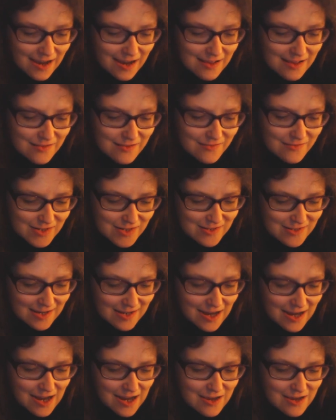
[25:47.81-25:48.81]
I loved all
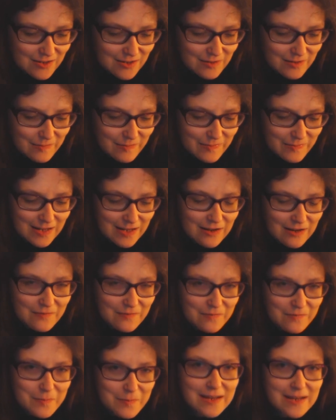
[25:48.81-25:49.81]
the close-ups. I
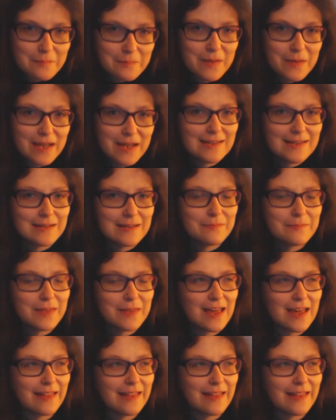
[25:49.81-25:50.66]
love Mandip